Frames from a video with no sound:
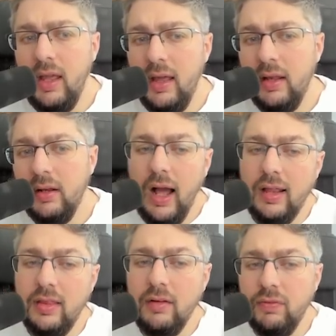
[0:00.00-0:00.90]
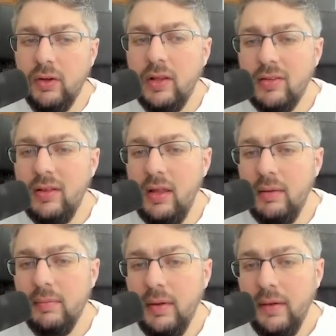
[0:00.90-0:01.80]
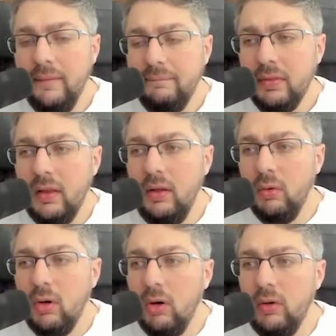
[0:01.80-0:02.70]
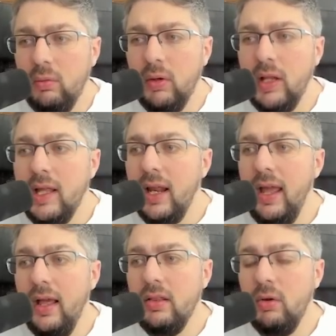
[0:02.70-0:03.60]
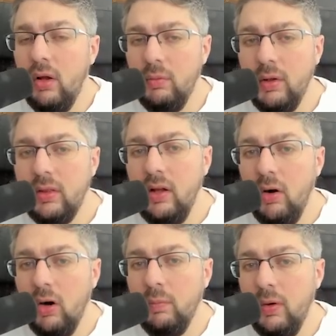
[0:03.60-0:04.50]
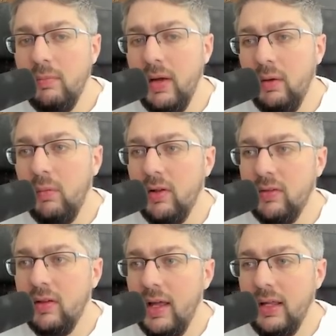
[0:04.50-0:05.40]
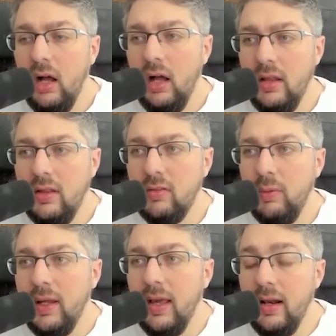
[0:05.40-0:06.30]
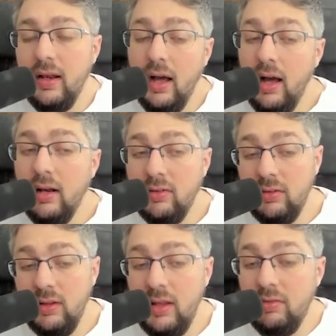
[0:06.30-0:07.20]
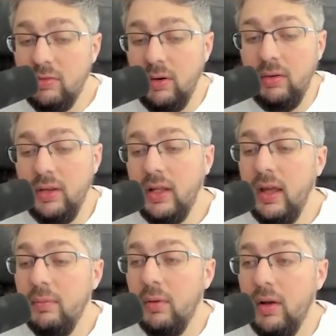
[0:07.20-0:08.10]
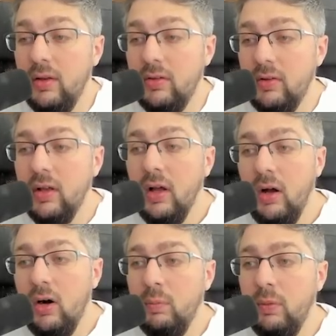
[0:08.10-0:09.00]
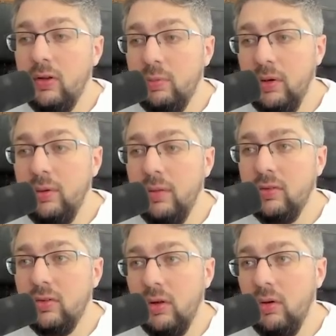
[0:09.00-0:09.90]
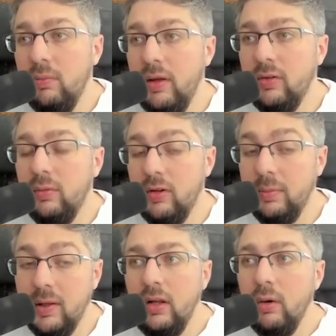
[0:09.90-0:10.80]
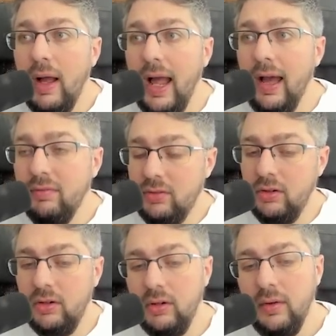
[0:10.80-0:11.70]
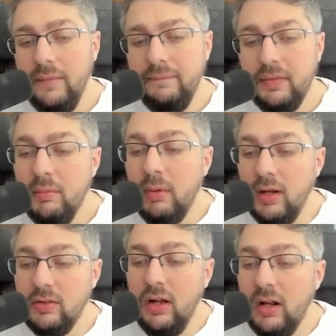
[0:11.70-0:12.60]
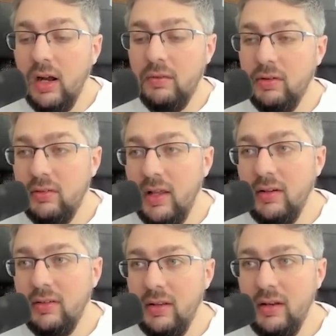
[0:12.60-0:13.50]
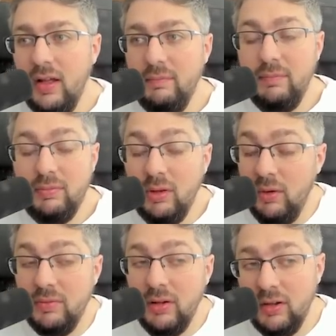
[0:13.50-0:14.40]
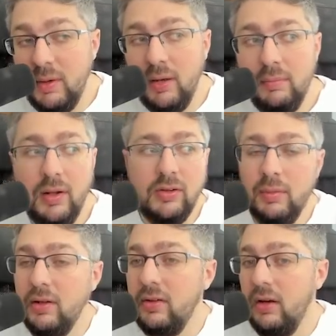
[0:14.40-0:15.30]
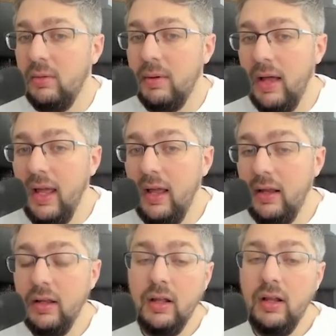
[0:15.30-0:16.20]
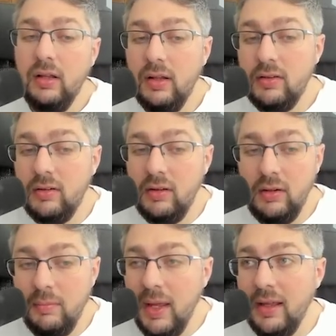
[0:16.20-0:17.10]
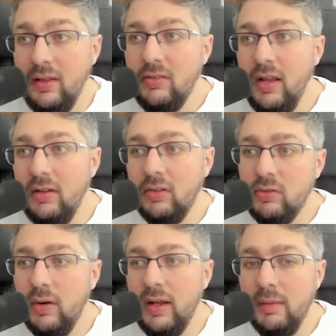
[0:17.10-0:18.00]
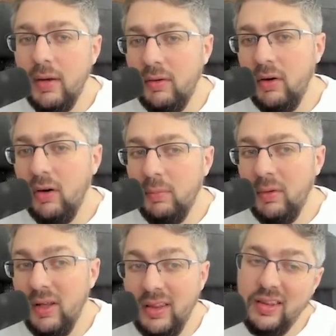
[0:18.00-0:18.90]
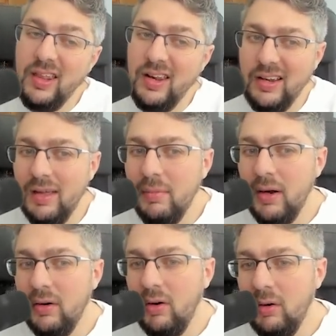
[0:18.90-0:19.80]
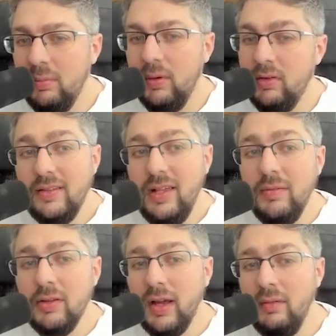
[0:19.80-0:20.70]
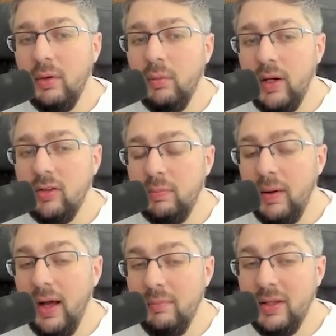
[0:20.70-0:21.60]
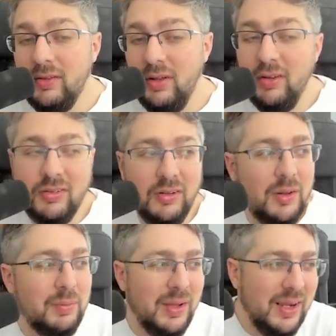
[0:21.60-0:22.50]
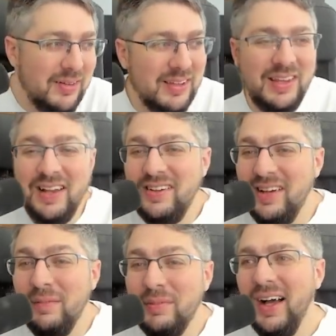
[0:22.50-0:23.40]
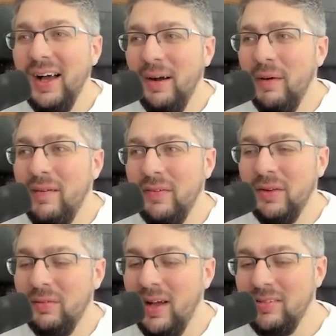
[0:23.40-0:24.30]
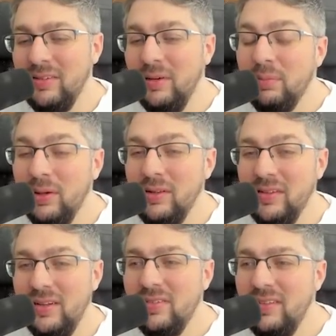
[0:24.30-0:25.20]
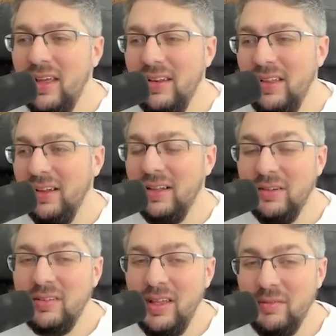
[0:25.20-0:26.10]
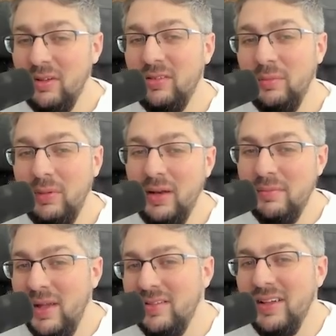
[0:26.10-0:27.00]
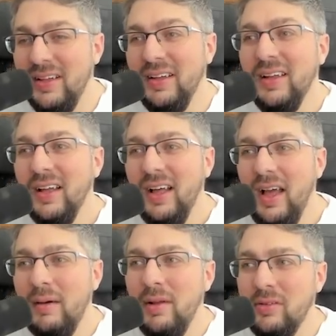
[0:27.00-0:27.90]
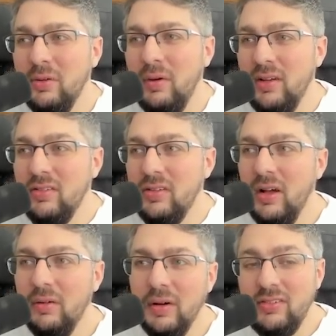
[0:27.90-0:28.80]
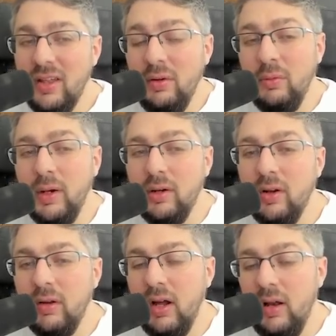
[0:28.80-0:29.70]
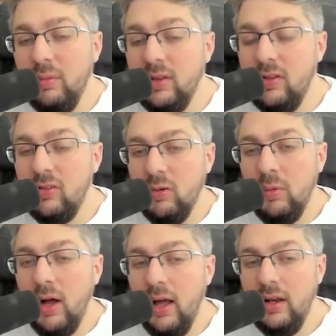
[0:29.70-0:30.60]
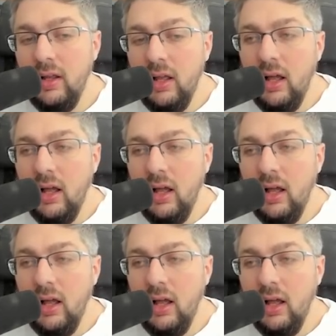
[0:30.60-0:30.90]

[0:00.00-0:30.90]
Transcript: And I think for this team, couldn't really get a handle on what the hardpoint meta was like this weekend. And honestly, they've struggled in game 1's hardpoints pretty much the whole Major 1 split. After much a conversation, I've talked about it a bunch on my channel about, hey, you're making these changes, try and get better in hardpoint. They didn't get better at hardpoint. This team is kind of a weird spot because also the players that they shipped away from the roster, and Preset and Standy, like their teams also played amazing at Major 1. So there's something weird going on with the squad.